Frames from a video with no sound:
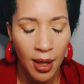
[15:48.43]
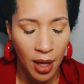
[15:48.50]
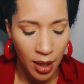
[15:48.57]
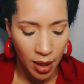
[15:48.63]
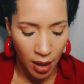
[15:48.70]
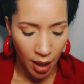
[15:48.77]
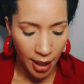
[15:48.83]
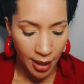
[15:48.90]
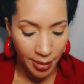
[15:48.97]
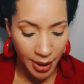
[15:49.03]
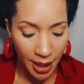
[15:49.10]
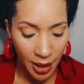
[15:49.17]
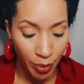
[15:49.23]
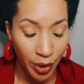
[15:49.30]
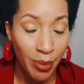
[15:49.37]
And that's
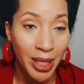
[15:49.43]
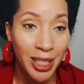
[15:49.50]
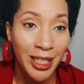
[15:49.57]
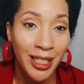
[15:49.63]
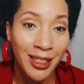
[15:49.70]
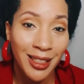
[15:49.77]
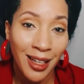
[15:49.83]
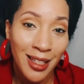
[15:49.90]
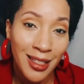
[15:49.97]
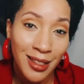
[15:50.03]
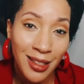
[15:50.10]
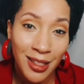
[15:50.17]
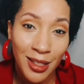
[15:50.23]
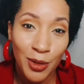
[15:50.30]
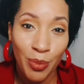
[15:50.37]
pretty much it, guys.
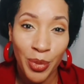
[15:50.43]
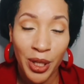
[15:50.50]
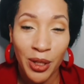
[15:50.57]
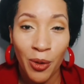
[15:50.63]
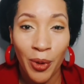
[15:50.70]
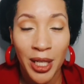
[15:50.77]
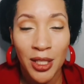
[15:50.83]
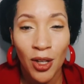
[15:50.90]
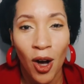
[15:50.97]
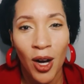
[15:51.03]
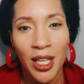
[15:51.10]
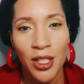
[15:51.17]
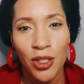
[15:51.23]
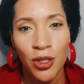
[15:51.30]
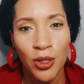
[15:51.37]
It's been great talking to
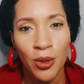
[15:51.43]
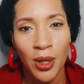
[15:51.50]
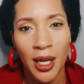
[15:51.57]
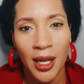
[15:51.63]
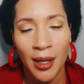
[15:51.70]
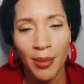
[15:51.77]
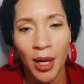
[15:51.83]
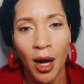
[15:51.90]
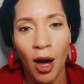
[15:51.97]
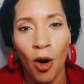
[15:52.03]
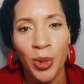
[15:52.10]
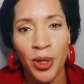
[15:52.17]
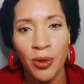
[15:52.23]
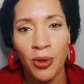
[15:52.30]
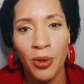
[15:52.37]
you. I hope
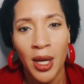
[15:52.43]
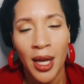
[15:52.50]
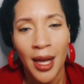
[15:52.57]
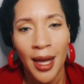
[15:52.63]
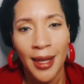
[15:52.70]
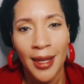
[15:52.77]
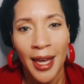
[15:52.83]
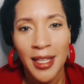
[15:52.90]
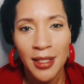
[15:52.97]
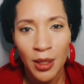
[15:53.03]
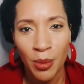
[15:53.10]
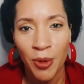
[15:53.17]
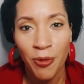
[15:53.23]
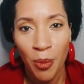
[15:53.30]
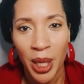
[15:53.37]
you gained some
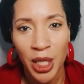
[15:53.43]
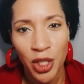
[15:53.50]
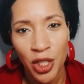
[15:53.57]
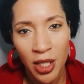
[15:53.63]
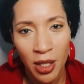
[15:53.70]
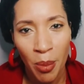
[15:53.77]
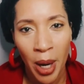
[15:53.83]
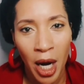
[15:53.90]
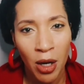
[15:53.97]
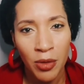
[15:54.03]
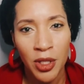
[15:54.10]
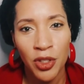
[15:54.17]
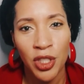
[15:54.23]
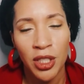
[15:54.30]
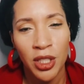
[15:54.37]
information about the
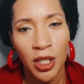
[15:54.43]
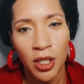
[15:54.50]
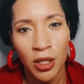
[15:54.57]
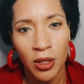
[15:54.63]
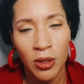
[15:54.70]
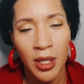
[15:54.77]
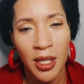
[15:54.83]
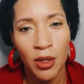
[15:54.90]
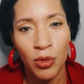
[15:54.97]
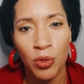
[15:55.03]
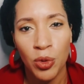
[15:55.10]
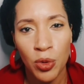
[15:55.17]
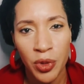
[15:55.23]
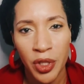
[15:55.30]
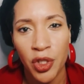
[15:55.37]
GinaCurl and the rules
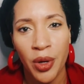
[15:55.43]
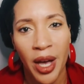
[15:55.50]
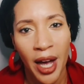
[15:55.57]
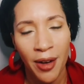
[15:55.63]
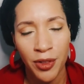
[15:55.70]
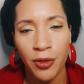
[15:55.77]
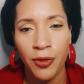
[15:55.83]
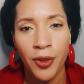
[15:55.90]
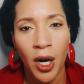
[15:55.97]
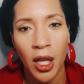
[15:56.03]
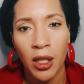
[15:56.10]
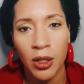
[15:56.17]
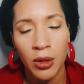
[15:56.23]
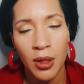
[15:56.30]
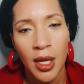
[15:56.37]
that you have to follow
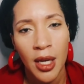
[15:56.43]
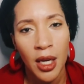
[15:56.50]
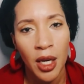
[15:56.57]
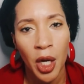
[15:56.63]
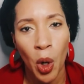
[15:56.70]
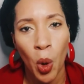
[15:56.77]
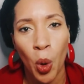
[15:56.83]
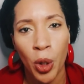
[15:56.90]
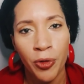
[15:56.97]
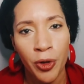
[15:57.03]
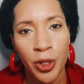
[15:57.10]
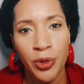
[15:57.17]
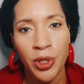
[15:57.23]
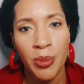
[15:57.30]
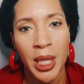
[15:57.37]
in order for you to
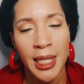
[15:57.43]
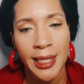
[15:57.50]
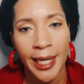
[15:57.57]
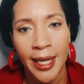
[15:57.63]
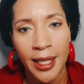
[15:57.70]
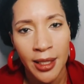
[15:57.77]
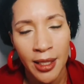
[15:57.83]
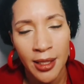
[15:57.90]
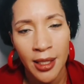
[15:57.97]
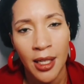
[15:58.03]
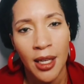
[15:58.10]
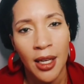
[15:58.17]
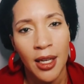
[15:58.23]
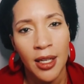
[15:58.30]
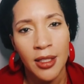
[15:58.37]
maintain it.
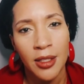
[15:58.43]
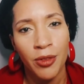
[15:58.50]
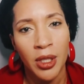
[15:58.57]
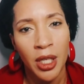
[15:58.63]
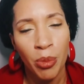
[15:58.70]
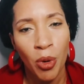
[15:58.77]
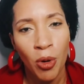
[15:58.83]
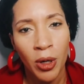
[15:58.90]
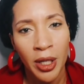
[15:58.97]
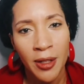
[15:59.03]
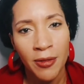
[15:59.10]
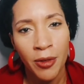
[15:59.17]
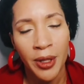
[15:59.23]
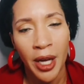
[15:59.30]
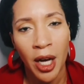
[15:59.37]
It's really important for the
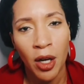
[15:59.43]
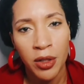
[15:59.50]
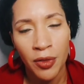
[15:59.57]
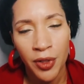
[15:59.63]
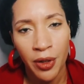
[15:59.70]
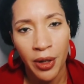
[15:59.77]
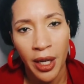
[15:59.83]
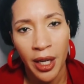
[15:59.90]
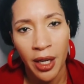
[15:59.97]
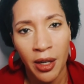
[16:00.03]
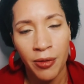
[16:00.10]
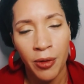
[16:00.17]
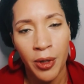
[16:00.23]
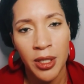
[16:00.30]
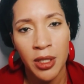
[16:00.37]
health of your hair,
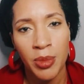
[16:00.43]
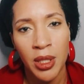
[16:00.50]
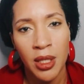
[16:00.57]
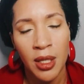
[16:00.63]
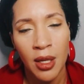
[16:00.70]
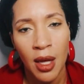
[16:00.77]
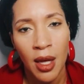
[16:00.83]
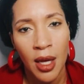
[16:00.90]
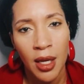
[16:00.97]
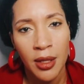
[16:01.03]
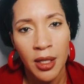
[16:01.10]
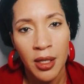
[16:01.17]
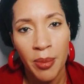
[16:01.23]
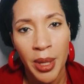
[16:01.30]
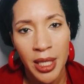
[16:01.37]
it to be in the
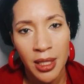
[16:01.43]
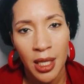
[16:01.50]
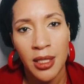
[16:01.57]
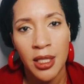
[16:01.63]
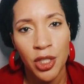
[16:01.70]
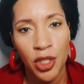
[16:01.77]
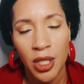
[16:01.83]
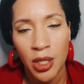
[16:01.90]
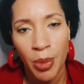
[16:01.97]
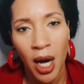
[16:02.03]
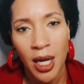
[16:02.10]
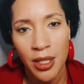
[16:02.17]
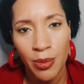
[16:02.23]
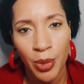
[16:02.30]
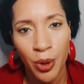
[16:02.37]
best condition as
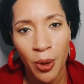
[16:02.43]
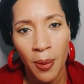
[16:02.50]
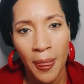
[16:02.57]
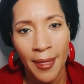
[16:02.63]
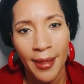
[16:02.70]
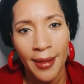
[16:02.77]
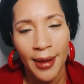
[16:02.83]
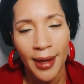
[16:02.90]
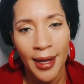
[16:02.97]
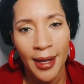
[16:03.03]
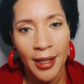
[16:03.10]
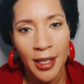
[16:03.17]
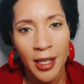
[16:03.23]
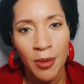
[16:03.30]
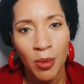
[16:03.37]
possible. And
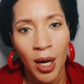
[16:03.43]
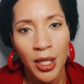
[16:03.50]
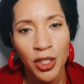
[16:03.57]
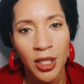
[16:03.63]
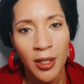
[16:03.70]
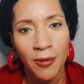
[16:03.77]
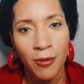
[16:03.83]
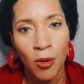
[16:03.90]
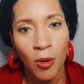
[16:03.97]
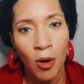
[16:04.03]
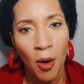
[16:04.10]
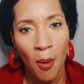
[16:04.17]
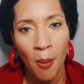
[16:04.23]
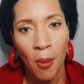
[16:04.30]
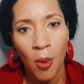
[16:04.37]
keep watching for
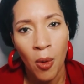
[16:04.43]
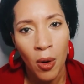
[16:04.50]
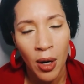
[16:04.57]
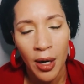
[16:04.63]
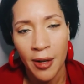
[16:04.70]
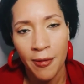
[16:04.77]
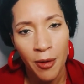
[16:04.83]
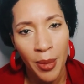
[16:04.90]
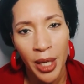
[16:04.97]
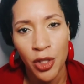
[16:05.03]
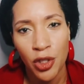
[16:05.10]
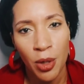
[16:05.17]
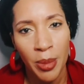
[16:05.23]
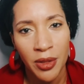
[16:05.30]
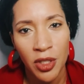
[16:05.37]
more information about
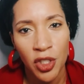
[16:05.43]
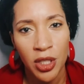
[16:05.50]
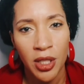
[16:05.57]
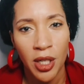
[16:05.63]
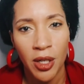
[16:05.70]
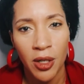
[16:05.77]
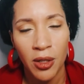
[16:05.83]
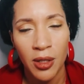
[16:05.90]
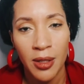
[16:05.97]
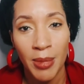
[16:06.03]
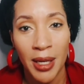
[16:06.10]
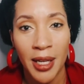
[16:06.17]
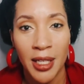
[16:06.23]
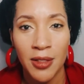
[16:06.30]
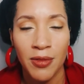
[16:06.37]
the GinaCurl in my
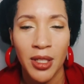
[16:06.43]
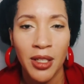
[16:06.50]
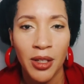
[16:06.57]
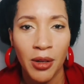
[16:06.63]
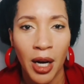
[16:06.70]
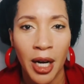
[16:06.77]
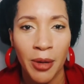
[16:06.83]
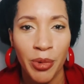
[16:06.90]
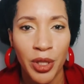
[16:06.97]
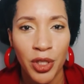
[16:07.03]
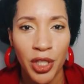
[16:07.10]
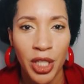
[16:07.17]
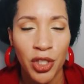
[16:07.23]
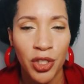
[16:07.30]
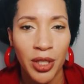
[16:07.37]
next video. I appreciate
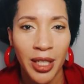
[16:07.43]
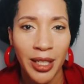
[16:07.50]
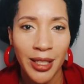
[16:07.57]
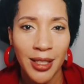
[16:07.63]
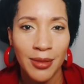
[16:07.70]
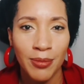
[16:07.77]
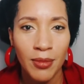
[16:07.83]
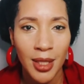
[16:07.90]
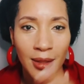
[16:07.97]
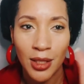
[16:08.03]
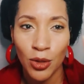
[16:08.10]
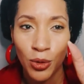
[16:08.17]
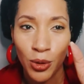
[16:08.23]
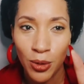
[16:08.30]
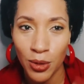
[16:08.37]
you again.
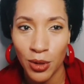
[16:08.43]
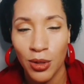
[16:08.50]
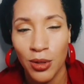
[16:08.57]
Toodles.